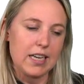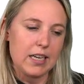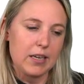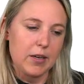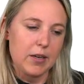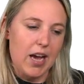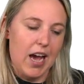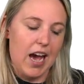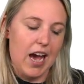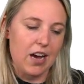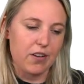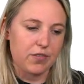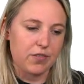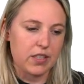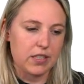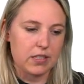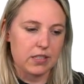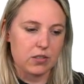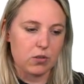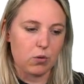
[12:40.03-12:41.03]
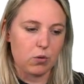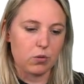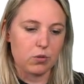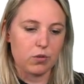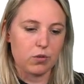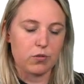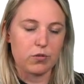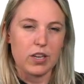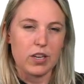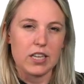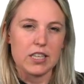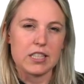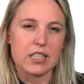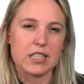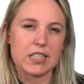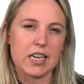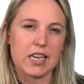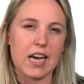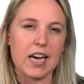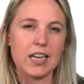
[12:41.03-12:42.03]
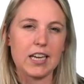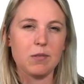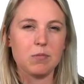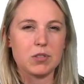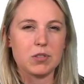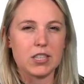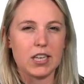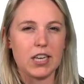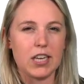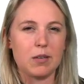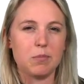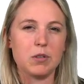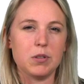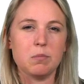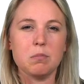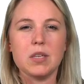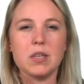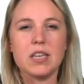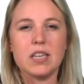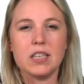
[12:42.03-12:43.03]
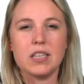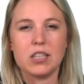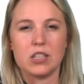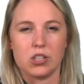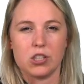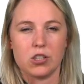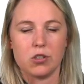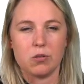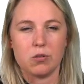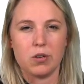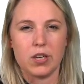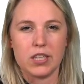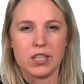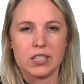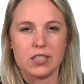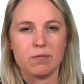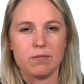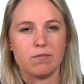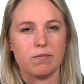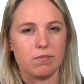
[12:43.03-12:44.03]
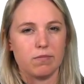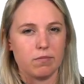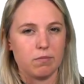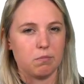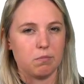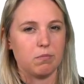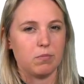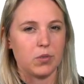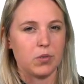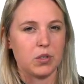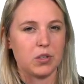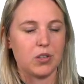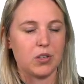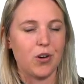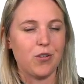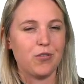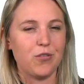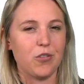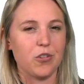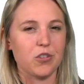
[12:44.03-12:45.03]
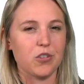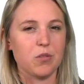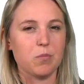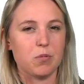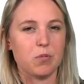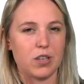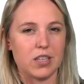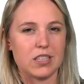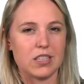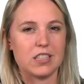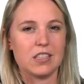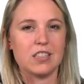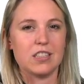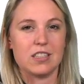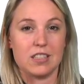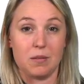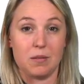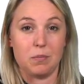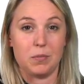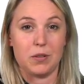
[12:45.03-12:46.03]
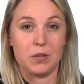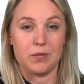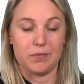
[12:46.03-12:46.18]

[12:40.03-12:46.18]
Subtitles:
have this sort of timetable meaning to it, go for the present simple.